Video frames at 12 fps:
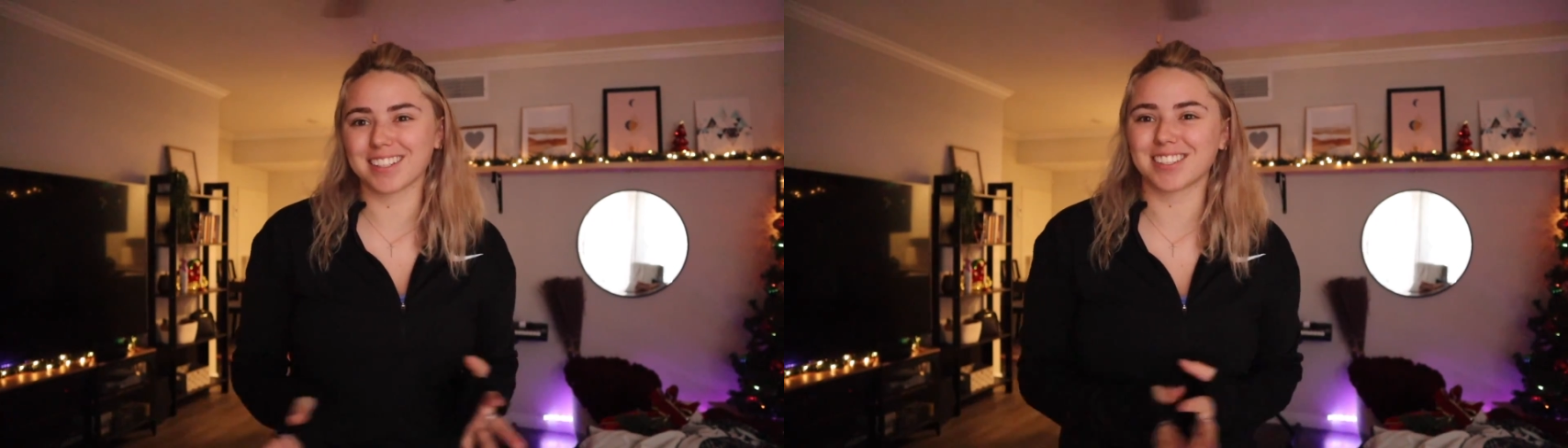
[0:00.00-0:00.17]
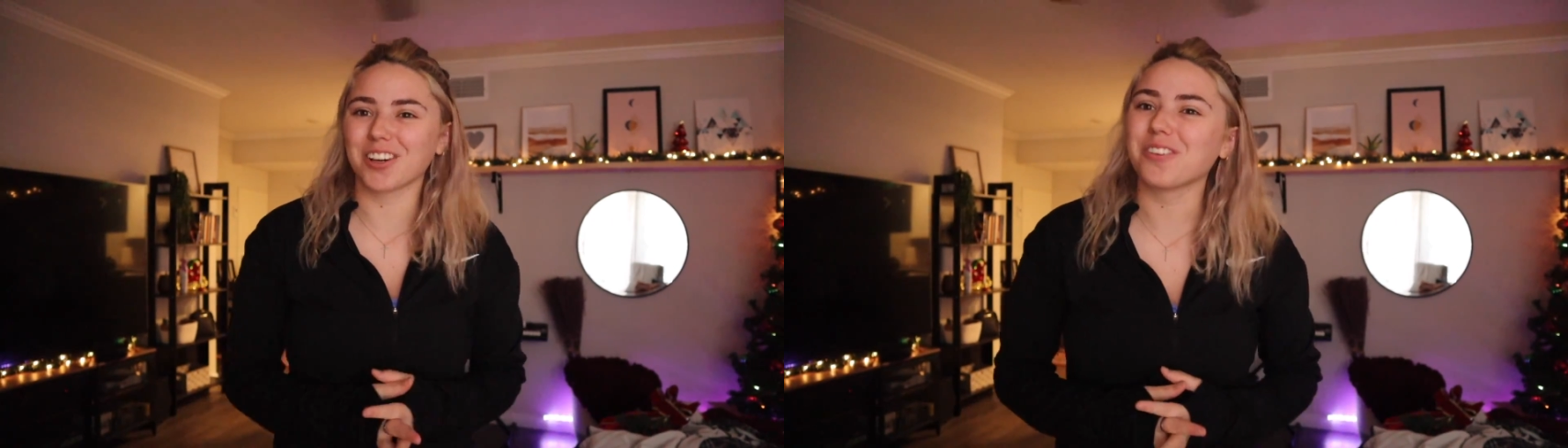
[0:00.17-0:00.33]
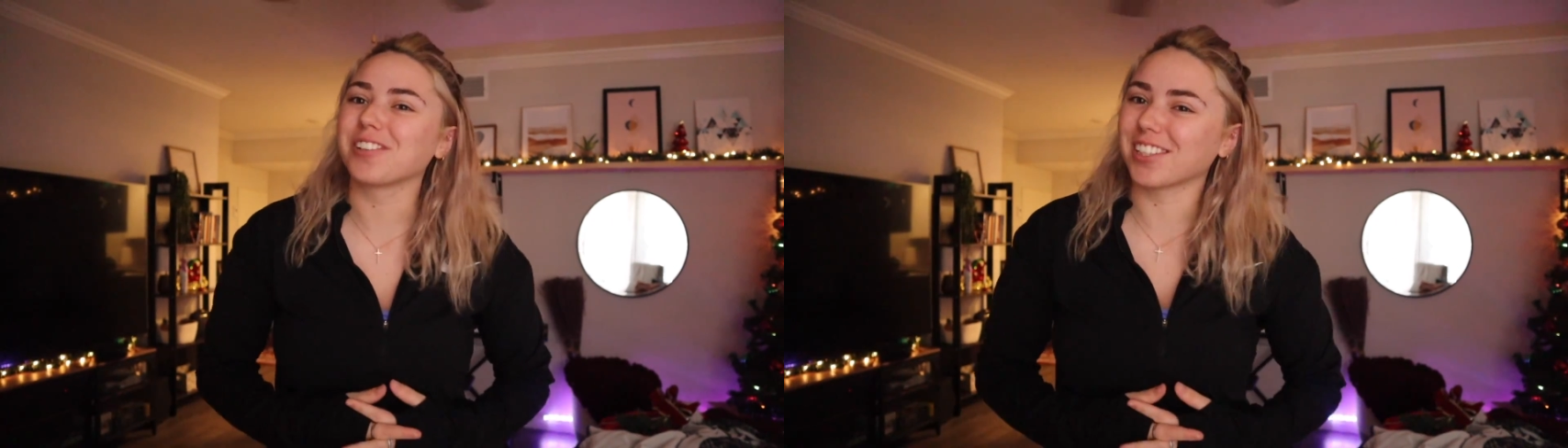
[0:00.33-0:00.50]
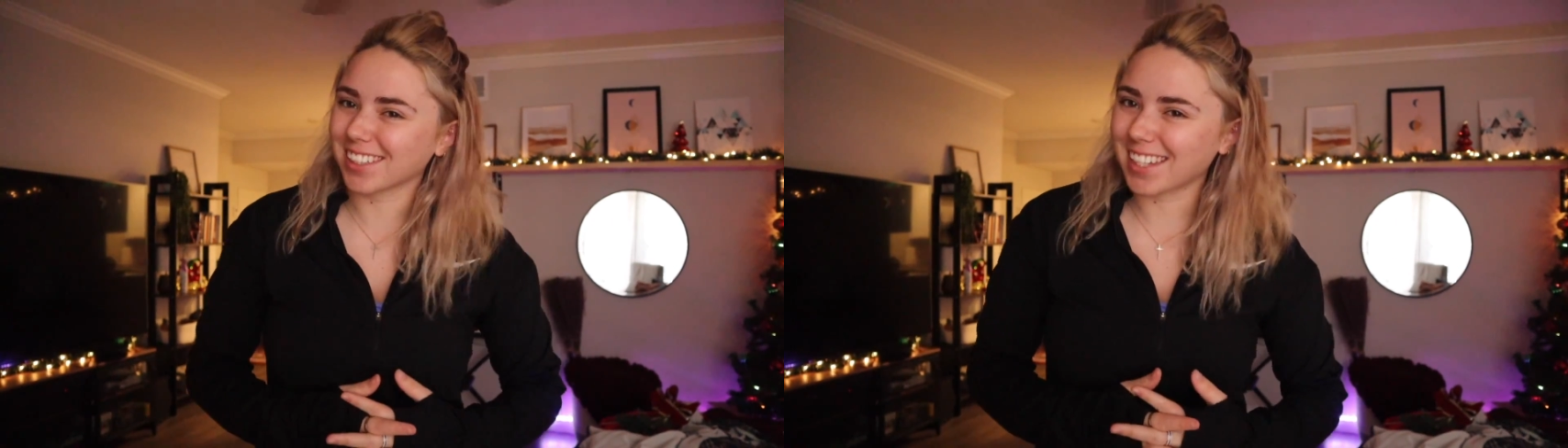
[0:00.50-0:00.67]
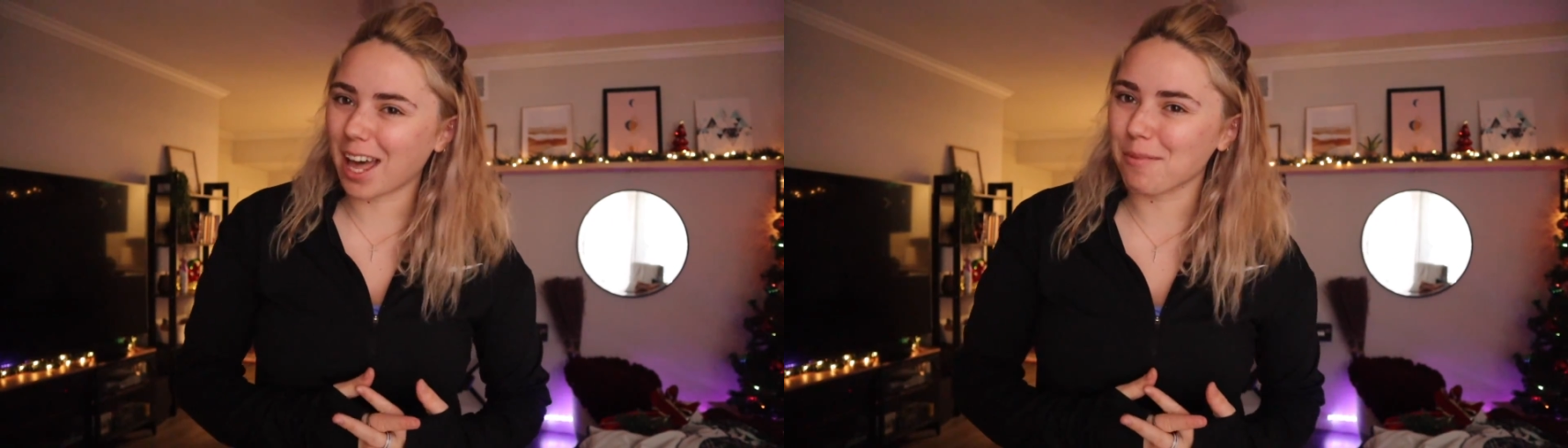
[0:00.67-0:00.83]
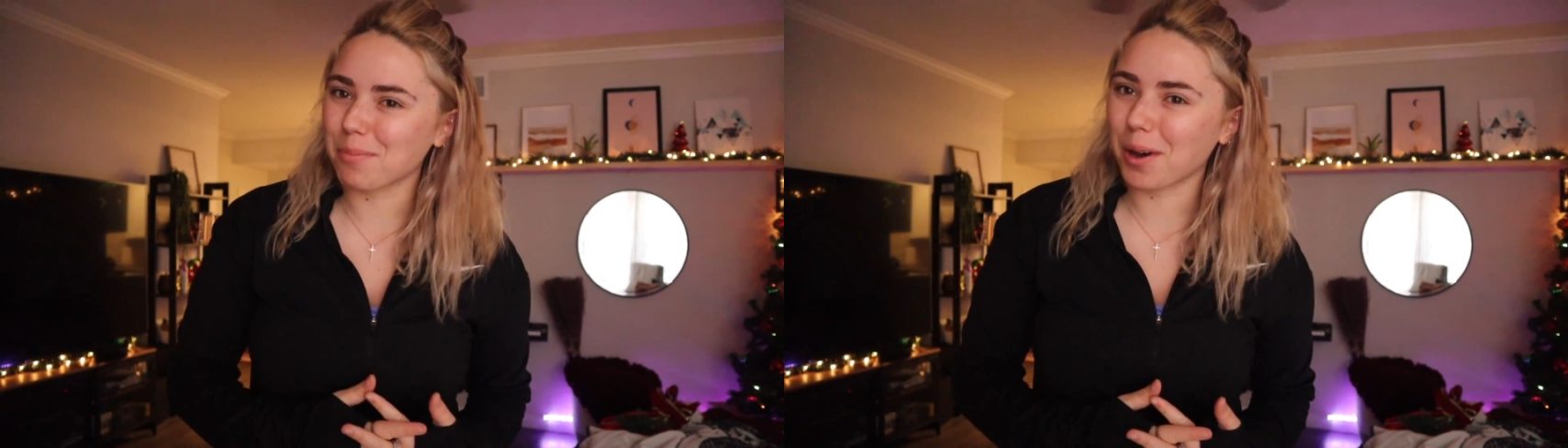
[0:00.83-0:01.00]
So if you're in
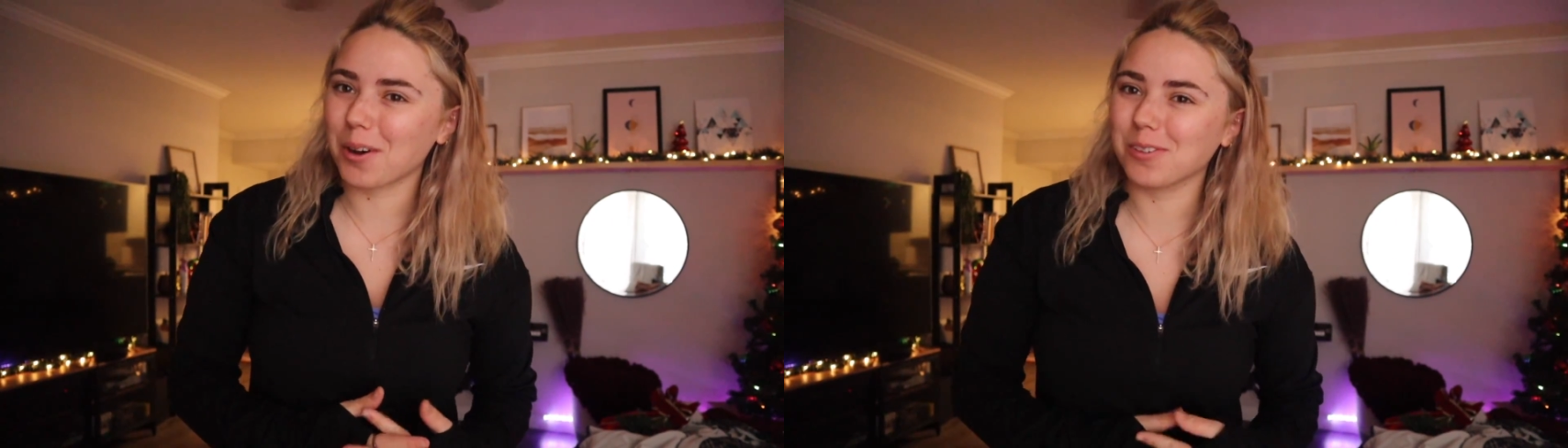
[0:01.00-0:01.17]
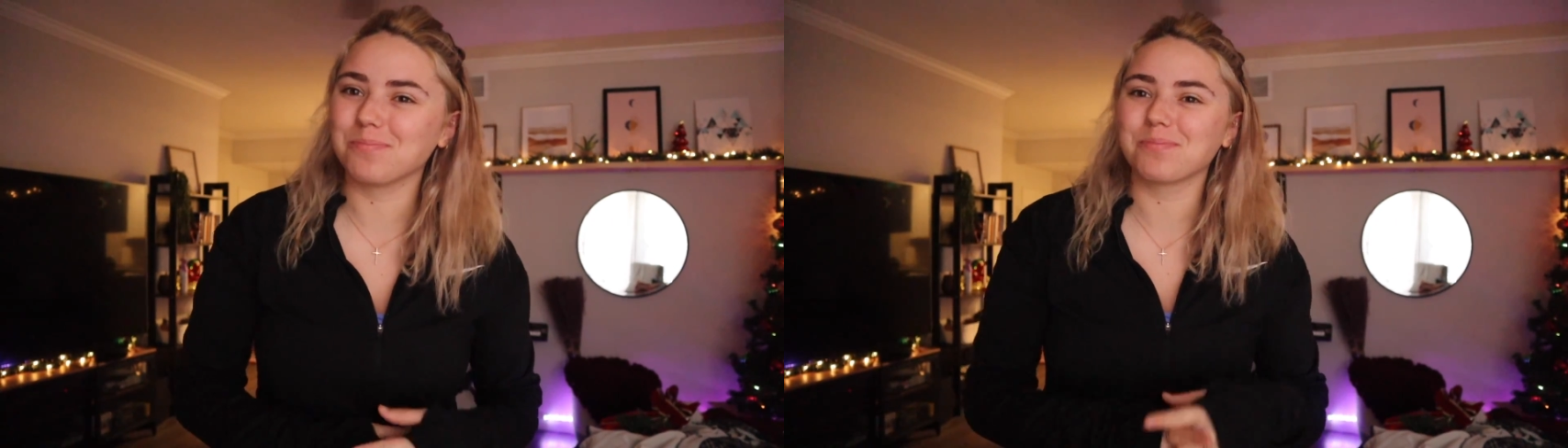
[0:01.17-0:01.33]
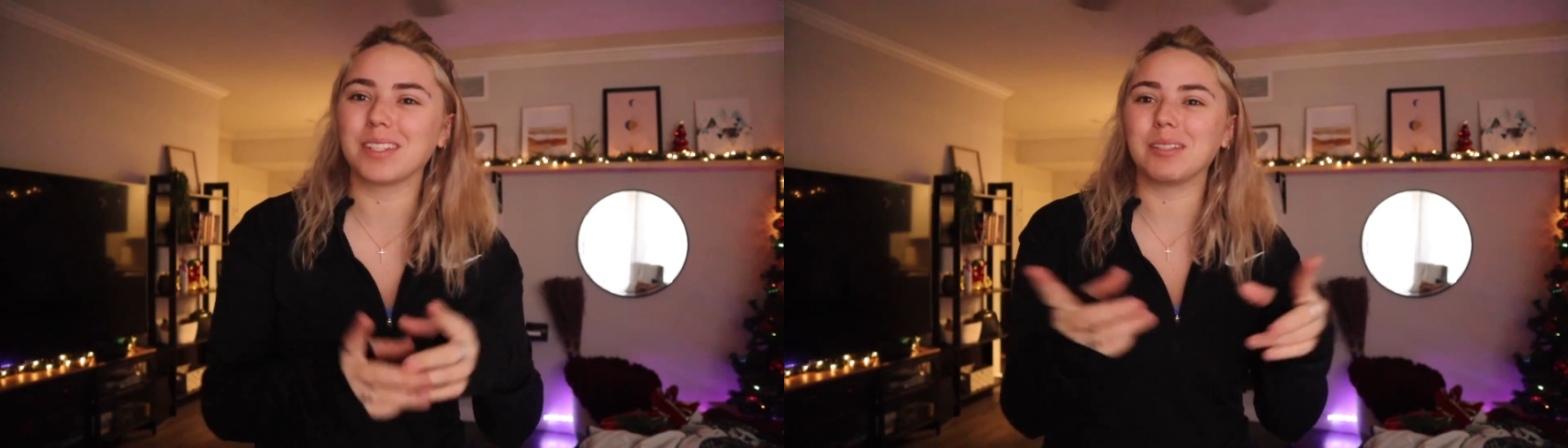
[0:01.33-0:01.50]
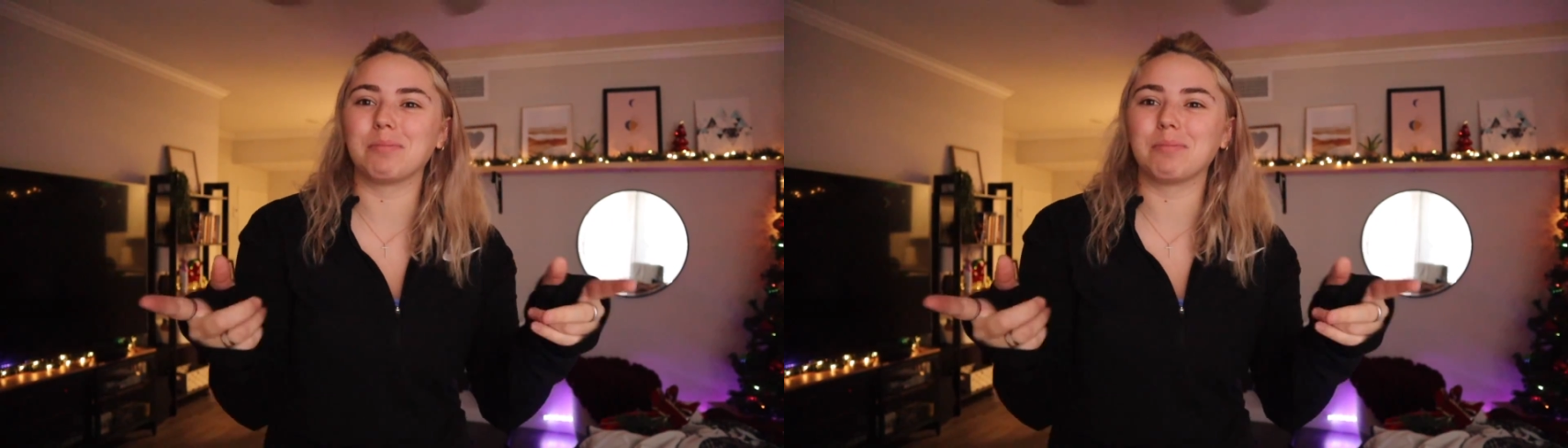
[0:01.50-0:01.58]
that boat,